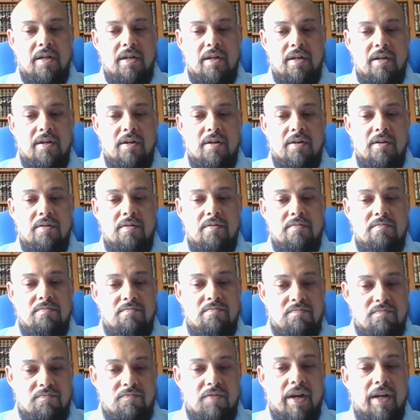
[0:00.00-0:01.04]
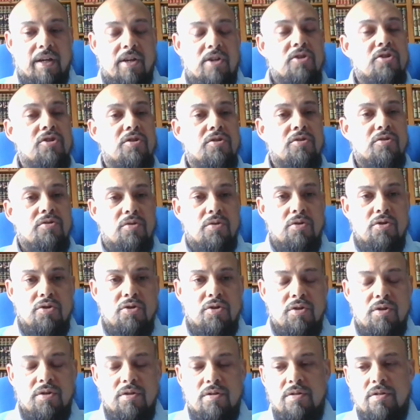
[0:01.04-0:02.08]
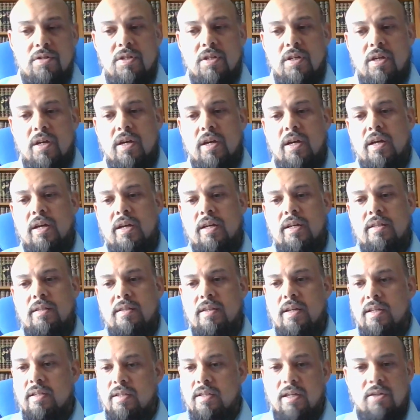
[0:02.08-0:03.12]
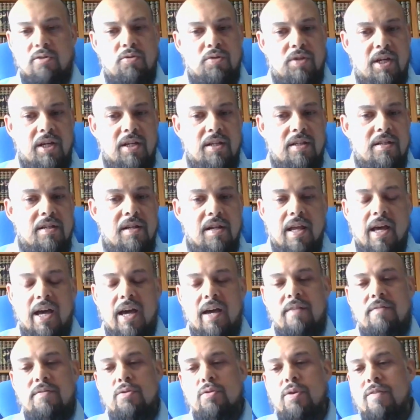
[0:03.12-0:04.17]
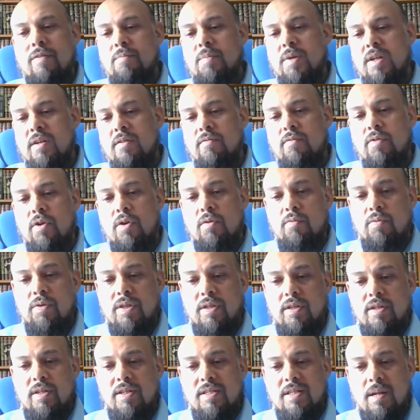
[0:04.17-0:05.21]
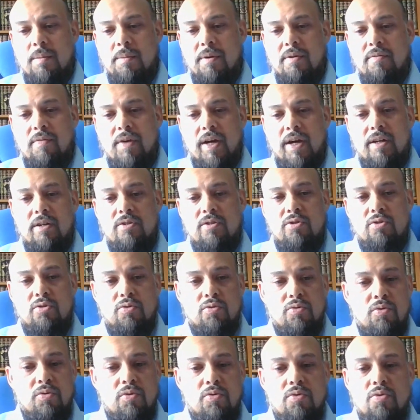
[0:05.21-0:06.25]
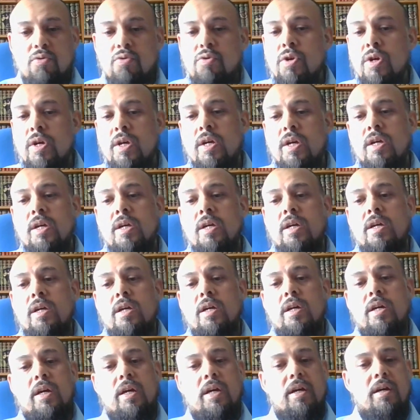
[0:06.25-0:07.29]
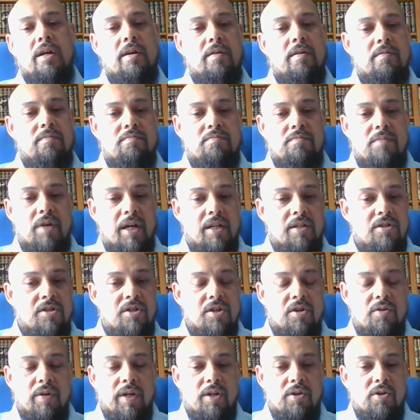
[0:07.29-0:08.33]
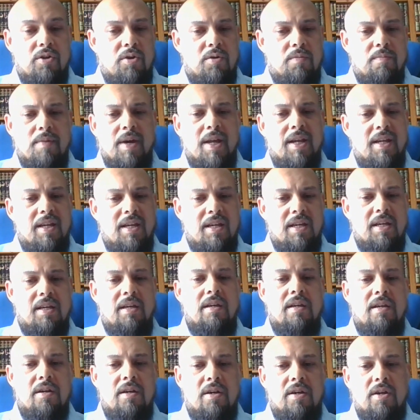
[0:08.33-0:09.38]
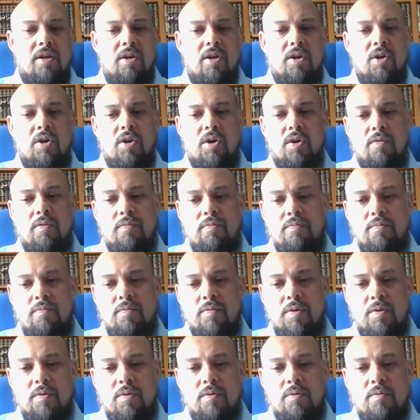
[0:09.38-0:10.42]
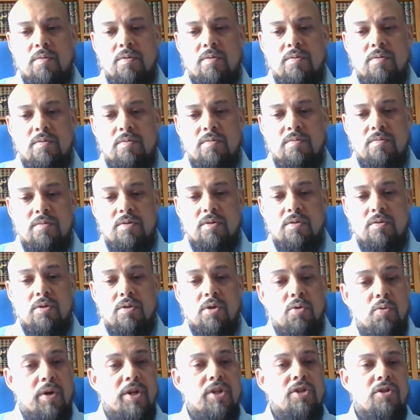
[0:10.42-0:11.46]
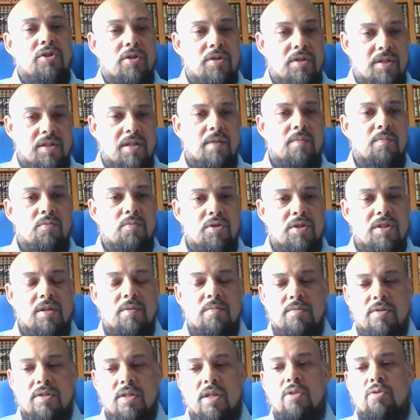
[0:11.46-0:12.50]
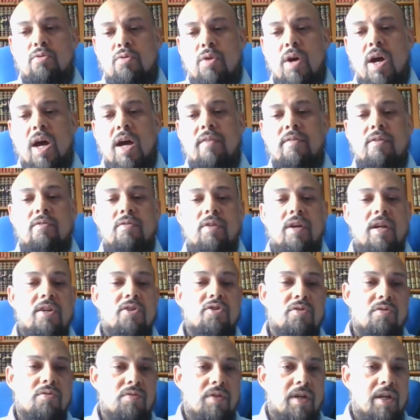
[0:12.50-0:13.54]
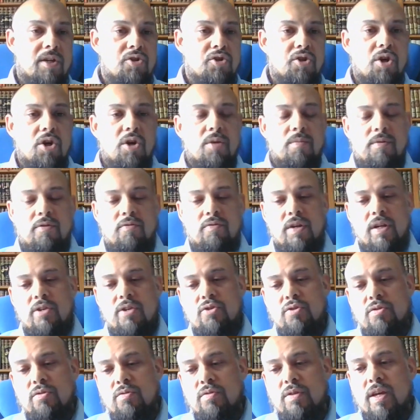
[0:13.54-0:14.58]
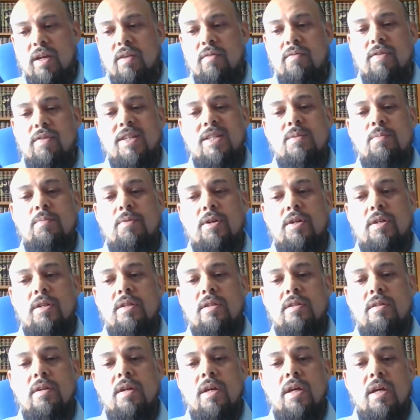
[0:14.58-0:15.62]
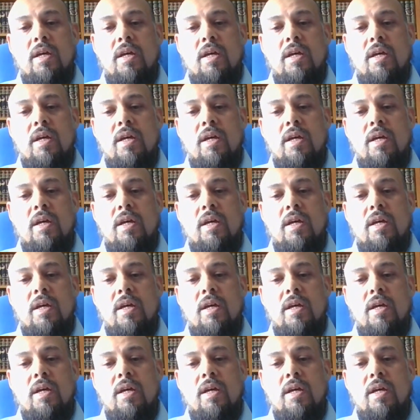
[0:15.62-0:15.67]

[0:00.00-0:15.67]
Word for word: Uh, financial solutions uh, in their day-to-day life. So I've been involved with the Islamic Finance Guru, uh, answering, you know, many uh, of uh, the questions that Muslims tend to have in relation to their job, in relation to their investment,